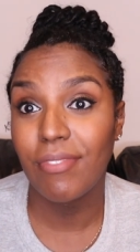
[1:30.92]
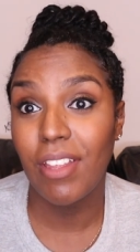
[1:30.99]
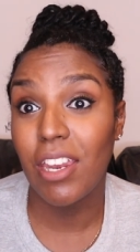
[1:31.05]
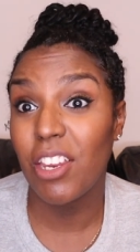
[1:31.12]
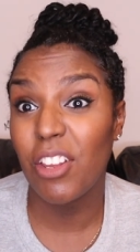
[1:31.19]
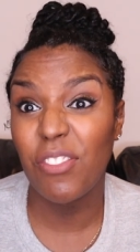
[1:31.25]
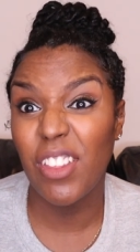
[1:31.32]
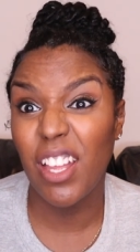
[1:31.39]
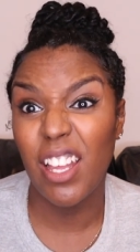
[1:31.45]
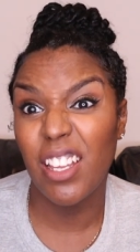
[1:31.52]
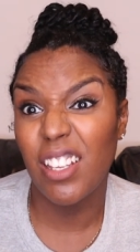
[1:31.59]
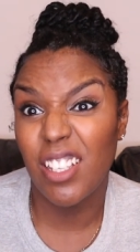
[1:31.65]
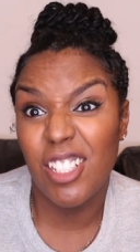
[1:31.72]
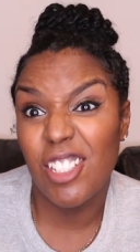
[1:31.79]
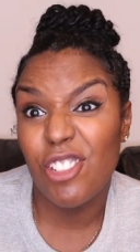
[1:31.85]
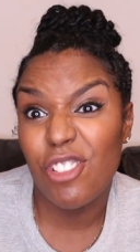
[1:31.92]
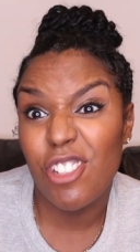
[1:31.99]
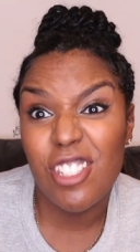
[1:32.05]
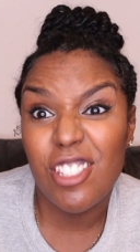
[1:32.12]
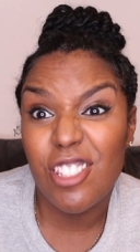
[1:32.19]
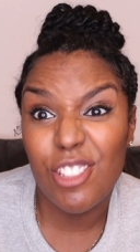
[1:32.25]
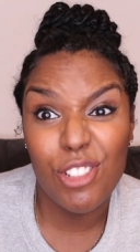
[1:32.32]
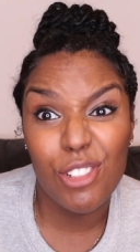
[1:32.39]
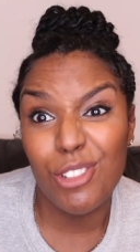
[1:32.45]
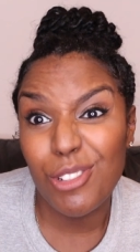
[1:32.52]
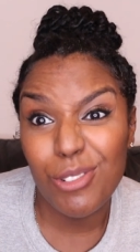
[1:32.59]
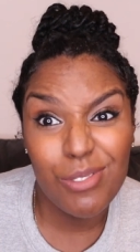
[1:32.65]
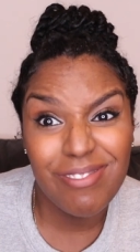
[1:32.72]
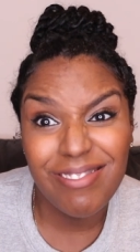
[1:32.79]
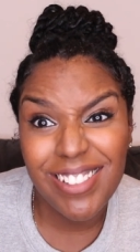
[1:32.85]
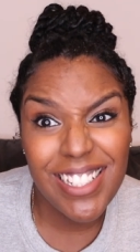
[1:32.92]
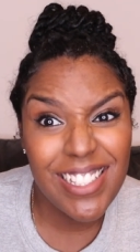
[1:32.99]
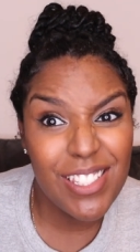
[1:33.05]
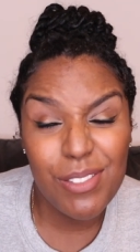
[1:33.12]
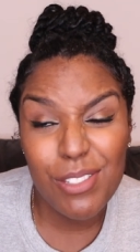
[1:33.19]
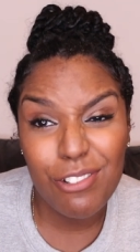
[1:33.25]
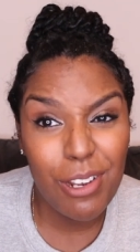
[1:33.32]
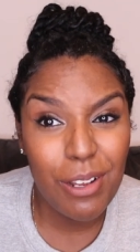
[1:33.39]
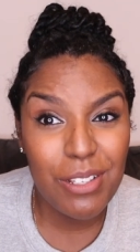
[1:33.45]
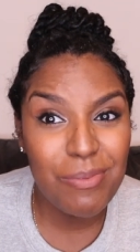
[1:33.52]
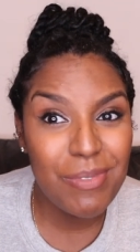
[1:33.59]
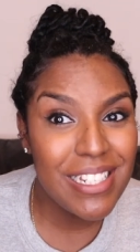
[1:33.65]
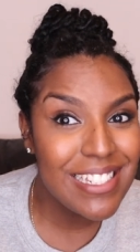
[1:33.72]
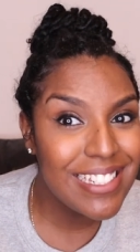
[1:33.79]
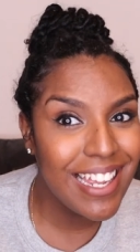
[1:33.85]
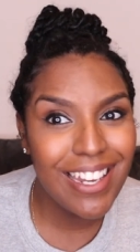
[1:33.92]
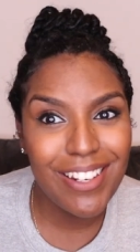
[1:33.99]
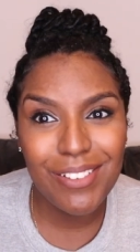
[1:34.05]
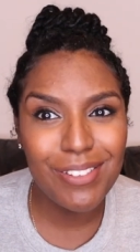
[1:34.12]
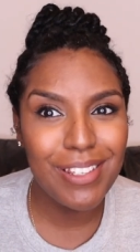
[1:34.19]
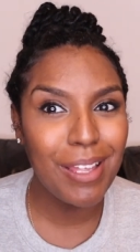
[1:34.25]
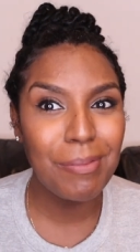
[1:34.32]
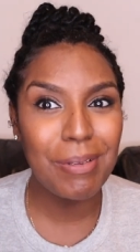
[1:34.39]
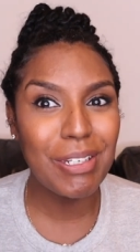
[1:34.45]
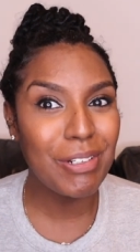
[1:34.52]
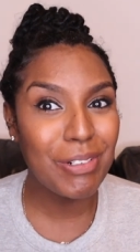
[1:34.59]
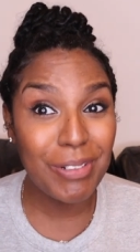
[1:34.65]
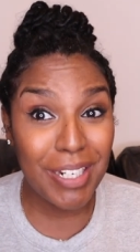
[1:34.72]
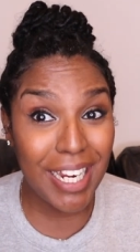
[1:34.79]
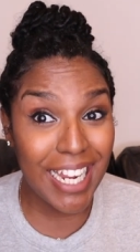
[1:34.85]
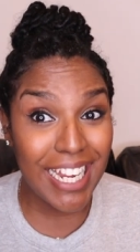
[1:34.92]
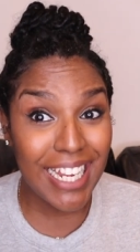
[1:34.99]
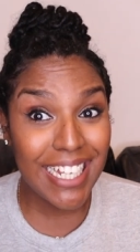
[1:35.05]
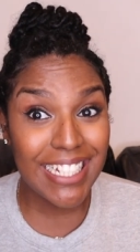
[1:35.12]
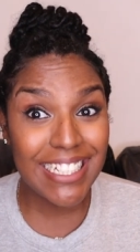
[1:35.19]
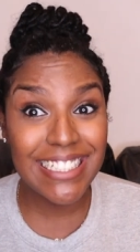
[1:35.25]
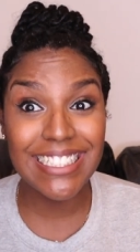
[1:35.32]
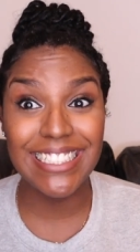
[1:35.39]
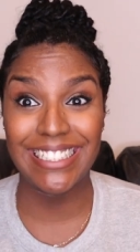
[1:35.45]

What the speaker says: any of that interests you, you can subscribe to my channel. That'd be great.